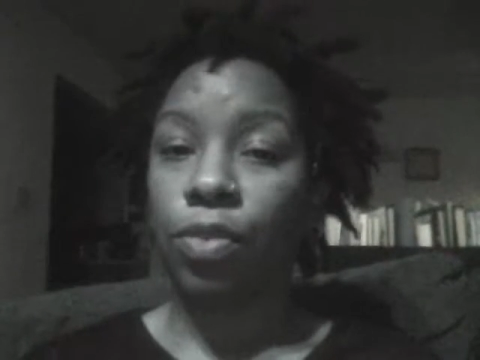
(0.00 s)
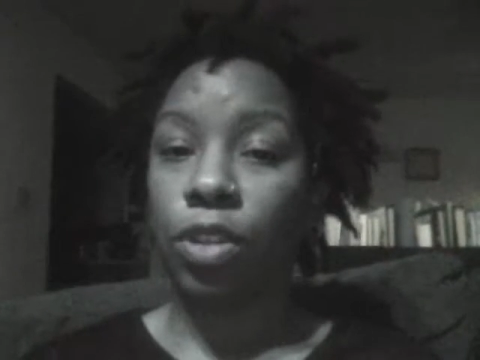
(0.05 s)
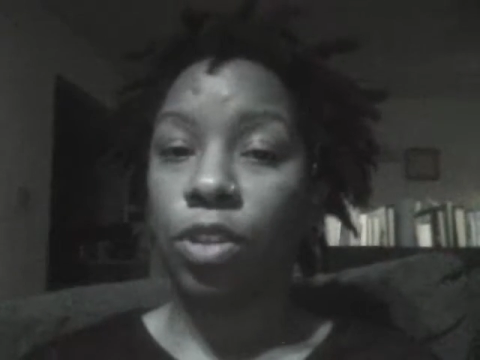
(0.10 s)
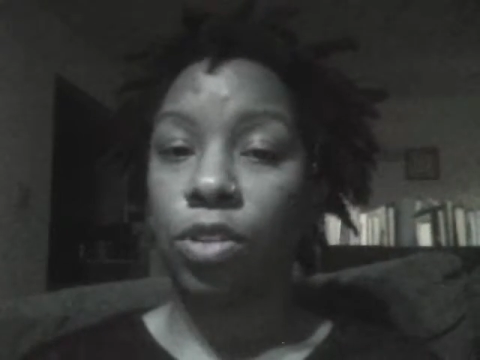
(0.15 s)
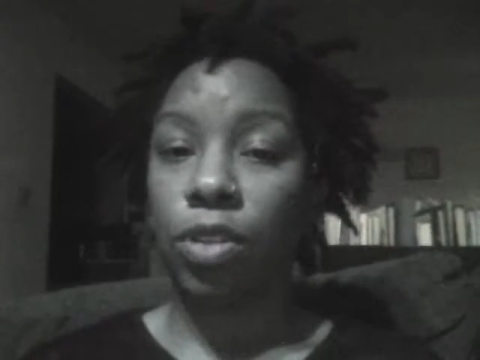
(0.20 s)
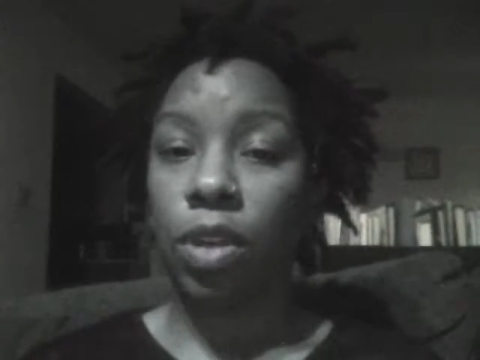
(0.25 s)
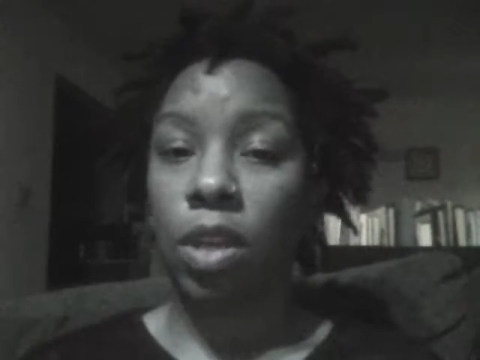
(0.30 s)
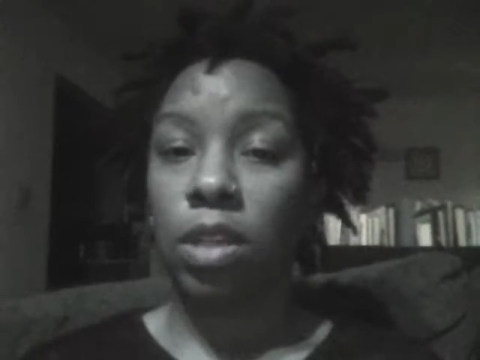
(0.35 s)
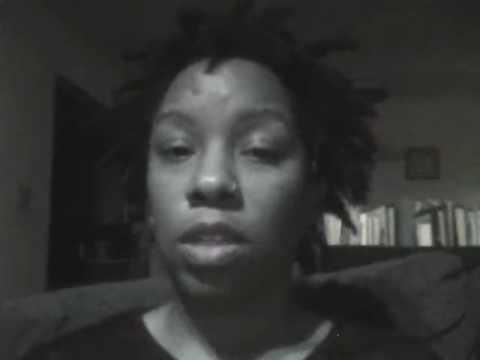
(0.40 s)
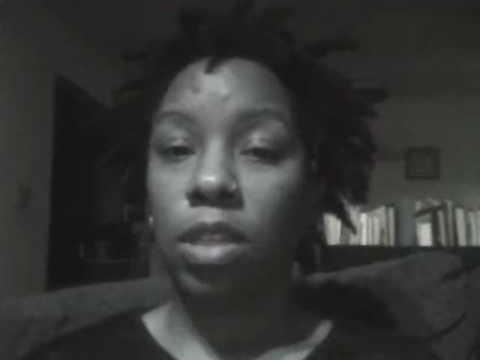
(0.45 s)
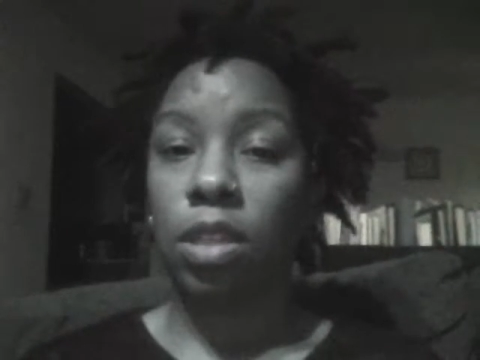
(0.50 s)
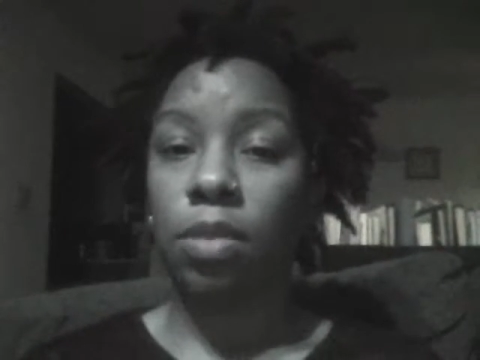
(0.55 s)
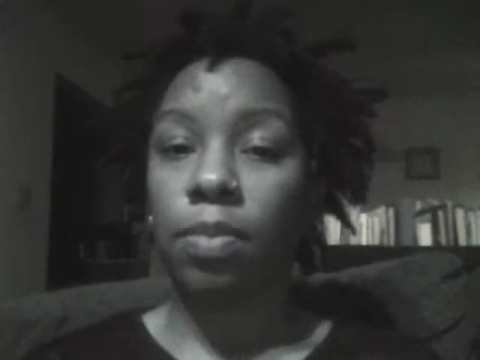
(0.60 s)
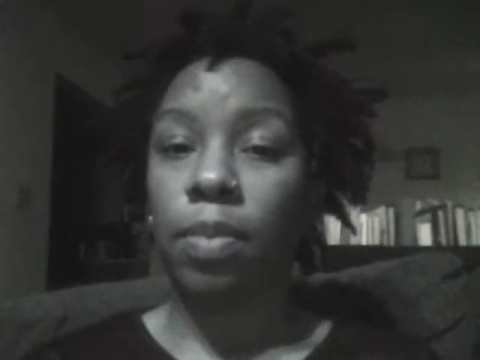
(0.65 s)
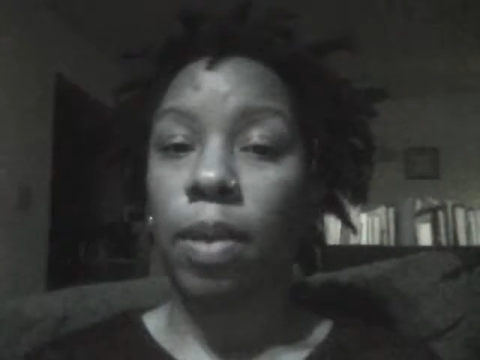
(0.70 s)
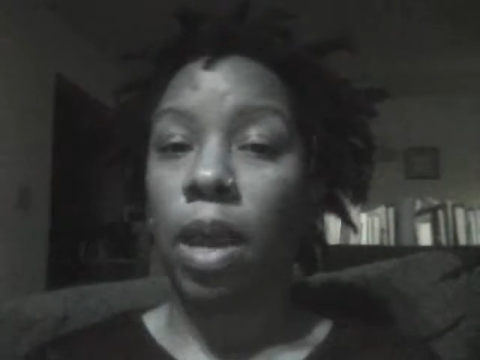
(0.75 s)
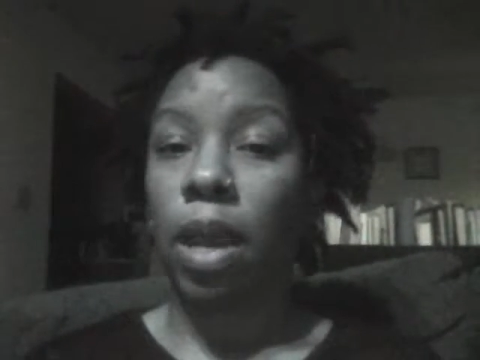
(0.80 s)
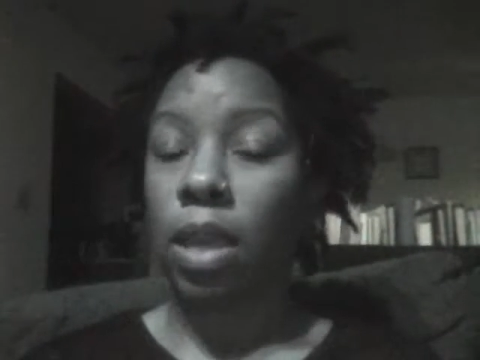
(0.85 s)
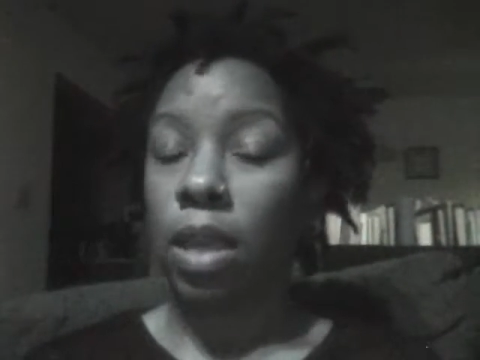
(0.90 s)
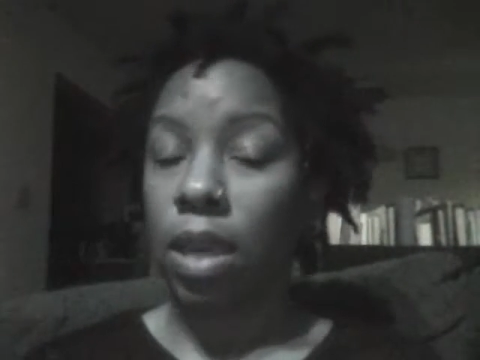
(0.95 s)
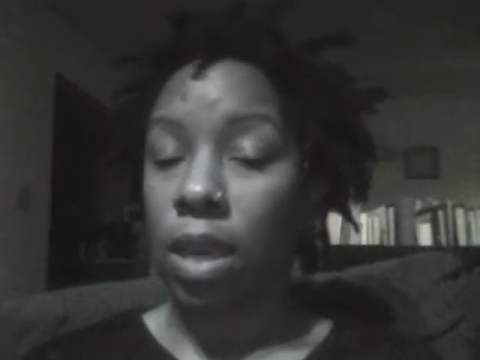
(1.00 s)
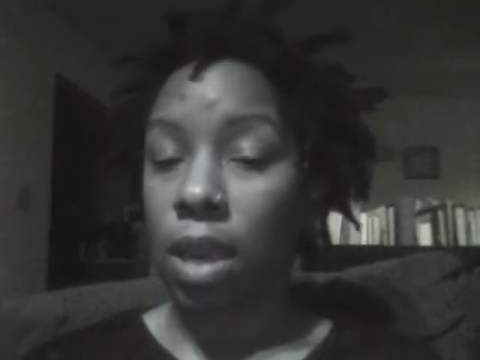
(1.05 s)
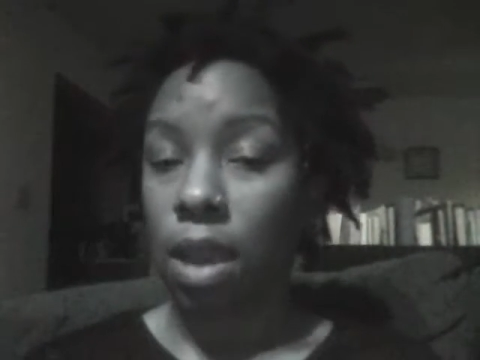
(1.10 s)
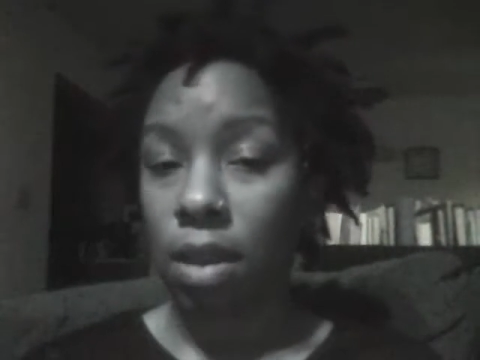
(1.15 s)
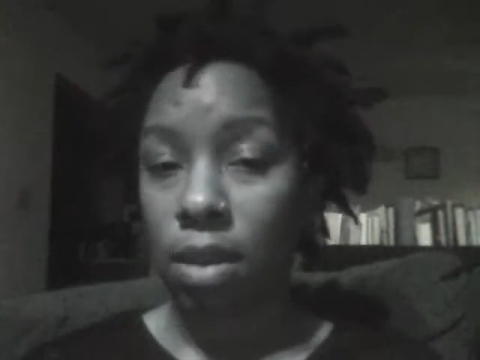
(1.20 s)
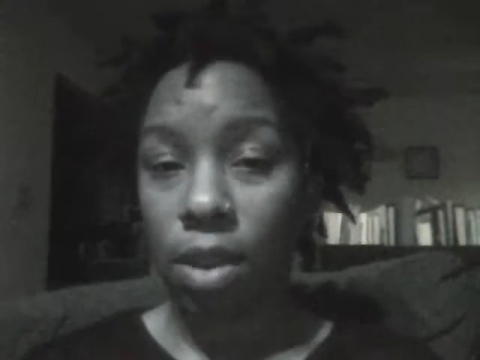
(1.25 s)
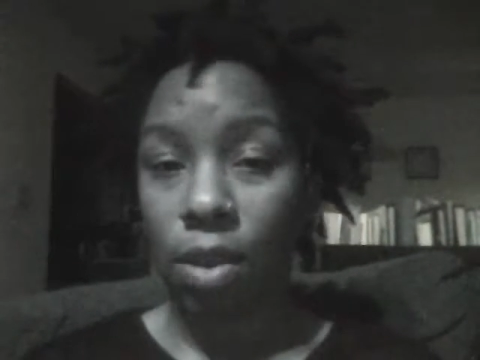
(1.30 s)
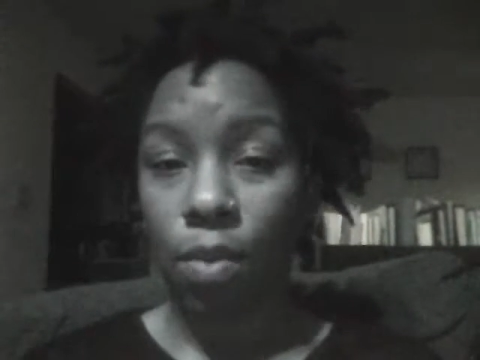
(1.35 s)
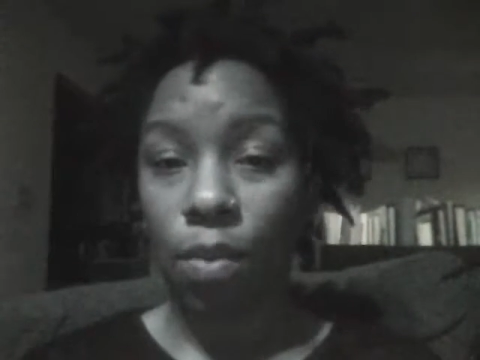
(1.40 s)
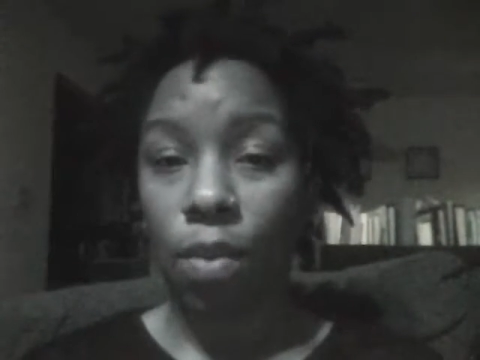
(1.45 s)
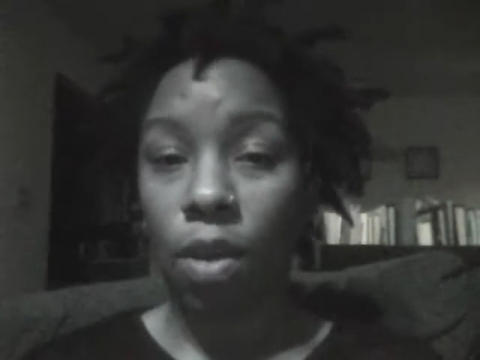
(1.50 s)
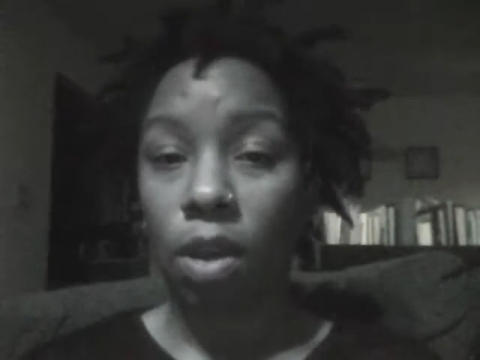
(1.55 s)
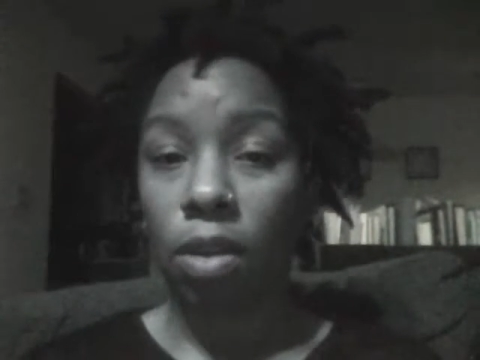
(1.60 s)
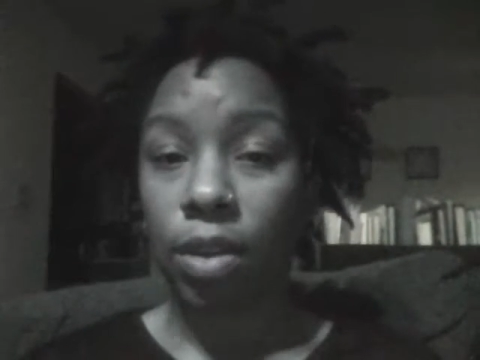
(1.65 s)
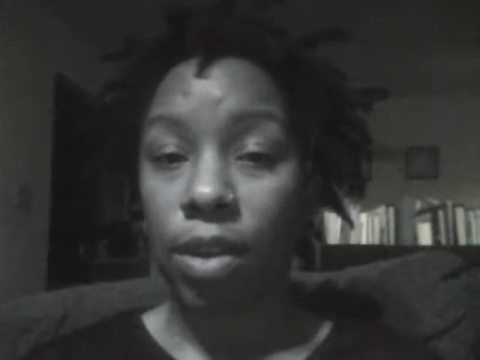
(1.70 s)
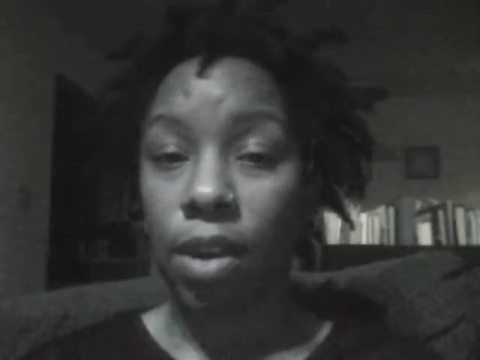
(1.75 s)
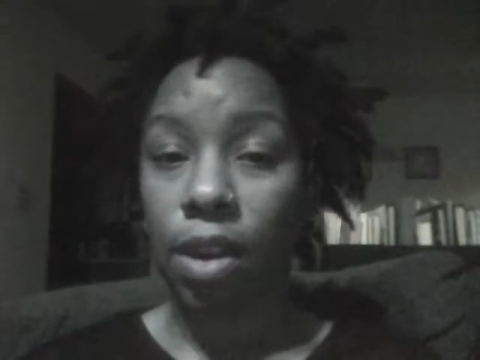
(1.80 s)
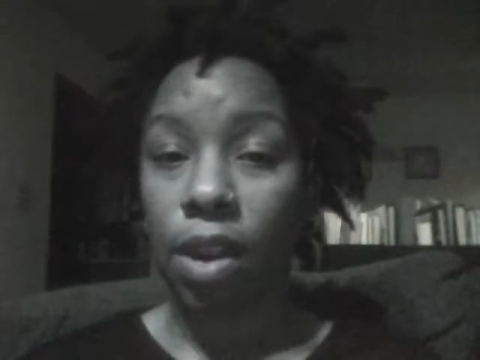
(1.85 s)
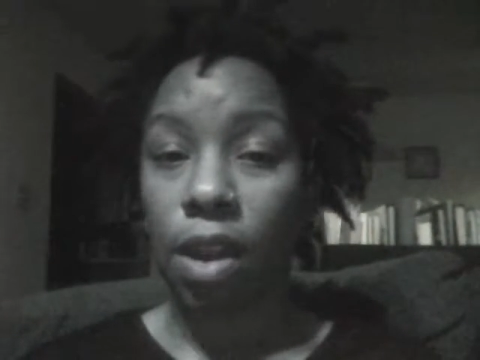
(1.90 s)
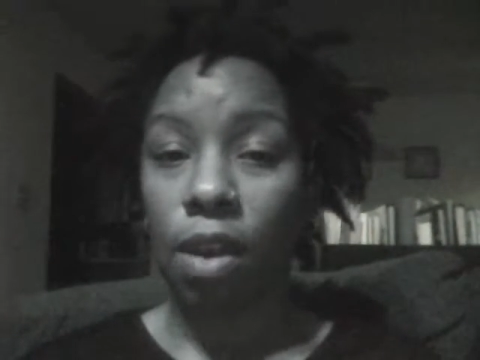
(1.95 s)
frustrations by getting out there and
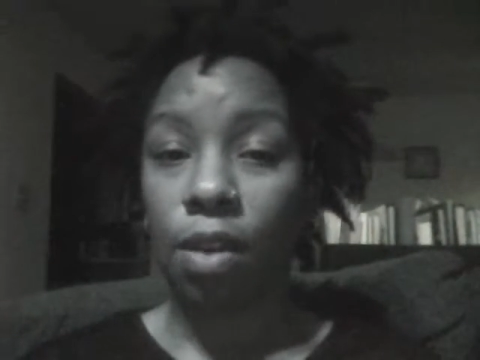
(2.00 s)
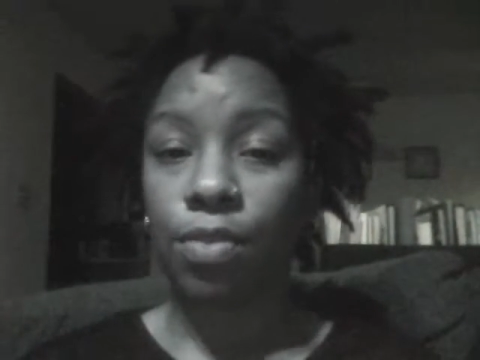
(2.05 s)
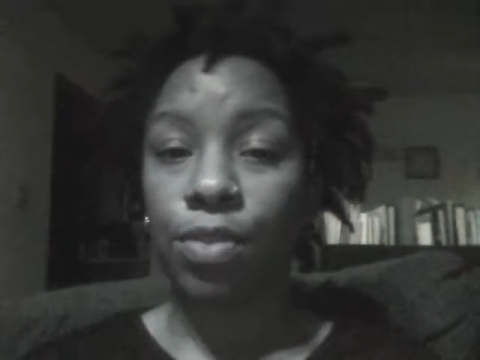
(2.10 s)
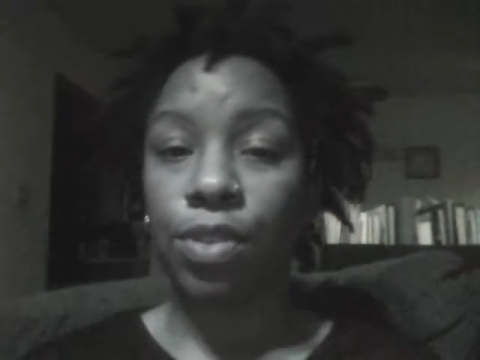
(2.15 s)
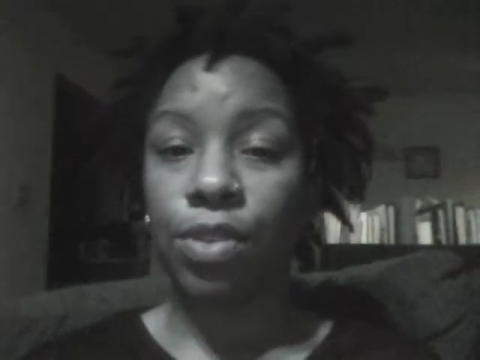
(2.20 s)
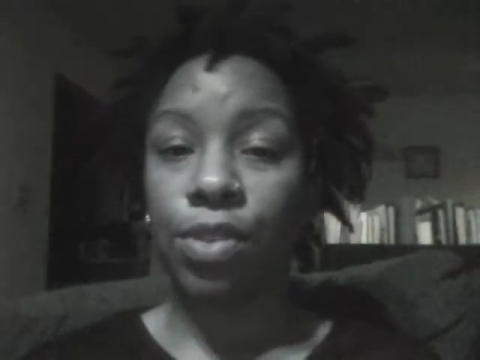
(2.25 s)
walking it off.